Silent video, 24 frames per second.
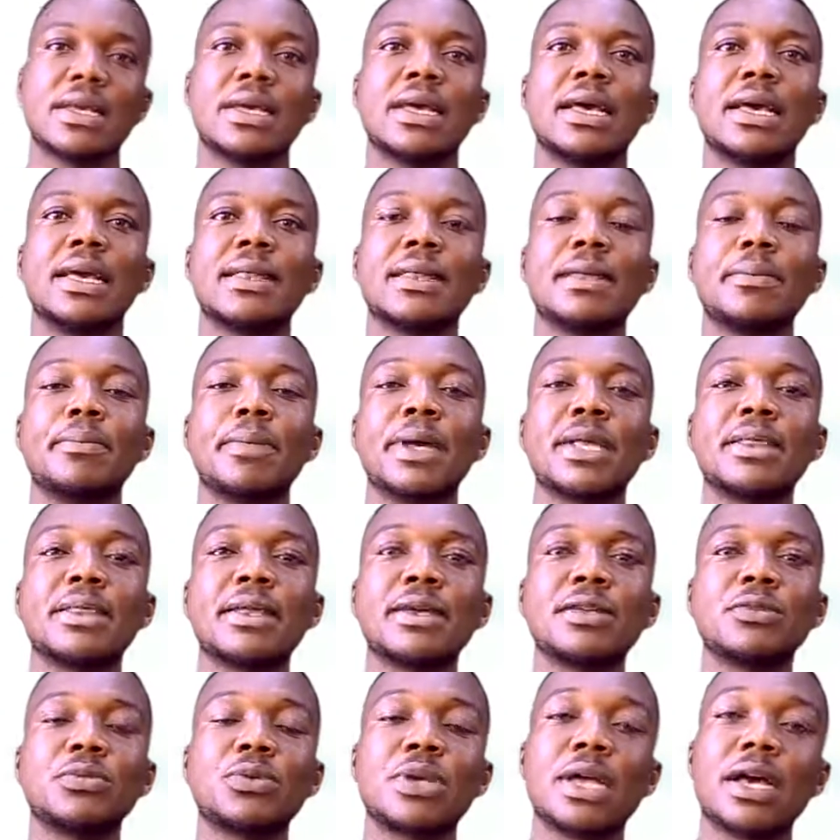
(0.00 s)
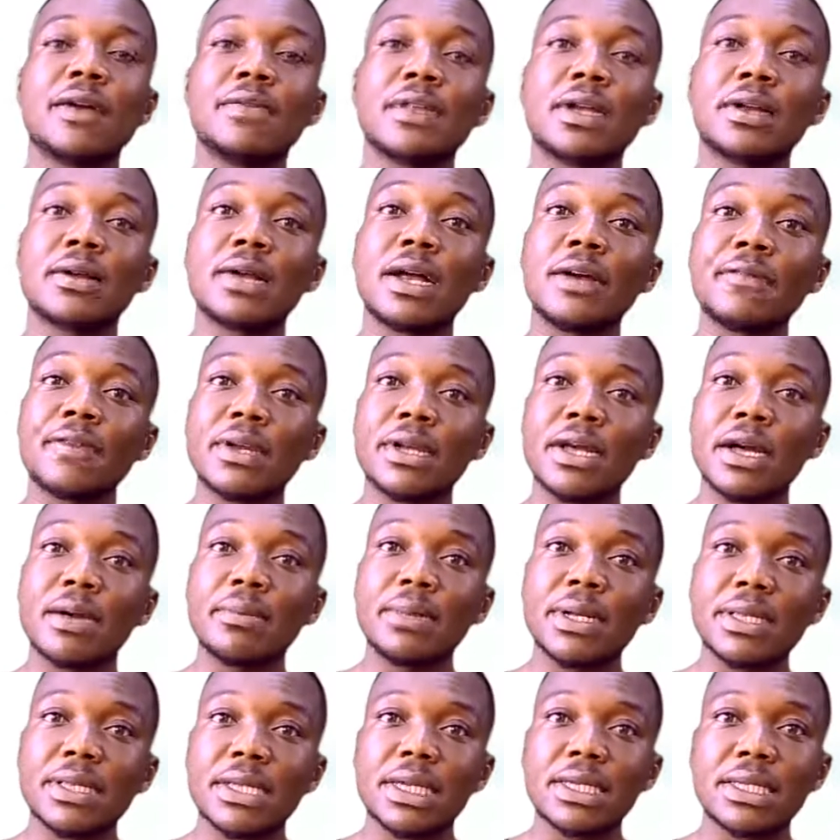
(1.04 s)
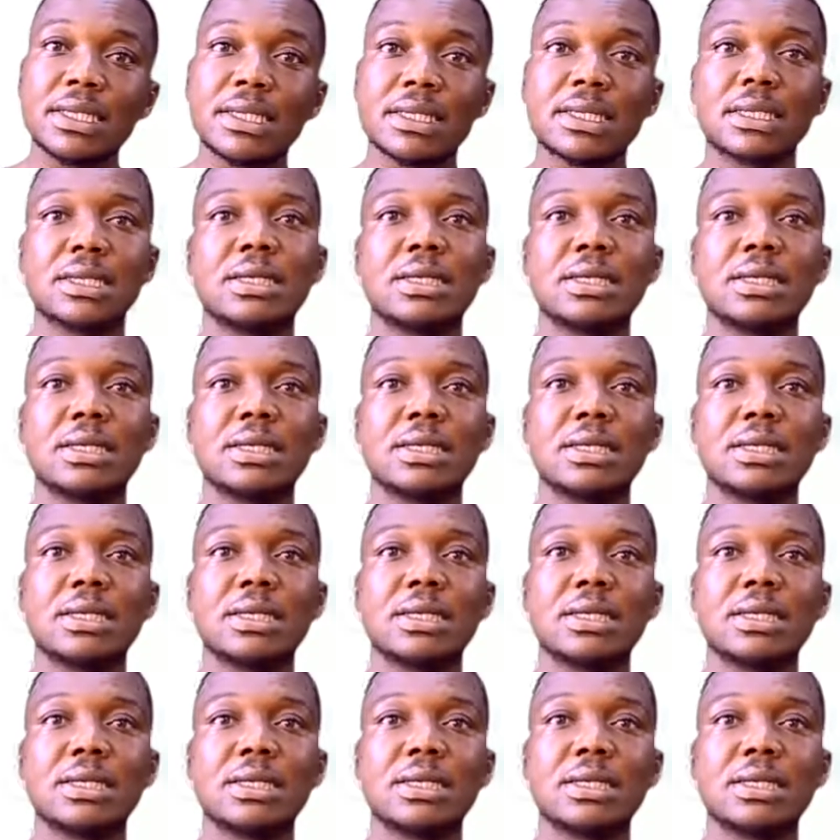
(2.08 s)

And the methods, we have the graphical method,